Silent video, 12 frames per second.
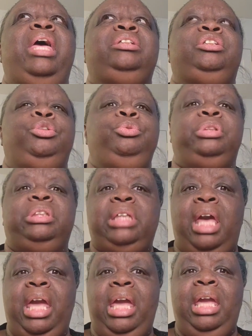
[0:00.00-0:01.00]
as to
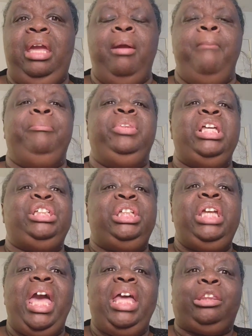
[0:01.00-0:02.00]
say that
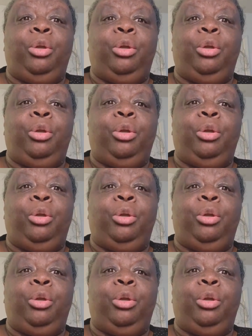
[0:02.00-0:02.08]
she had